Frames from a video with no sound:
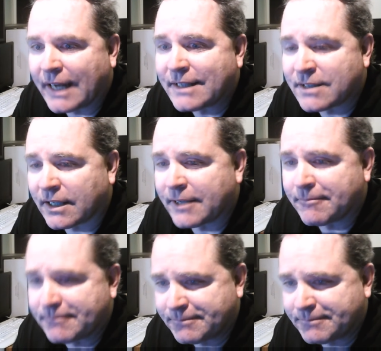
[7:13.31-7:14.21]

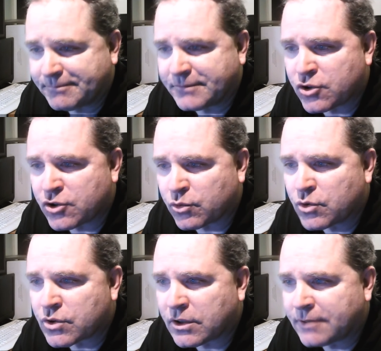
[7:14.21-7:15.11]
nighttime in
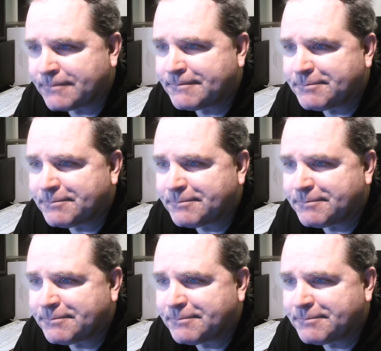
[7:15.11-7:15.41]
Jerusalem.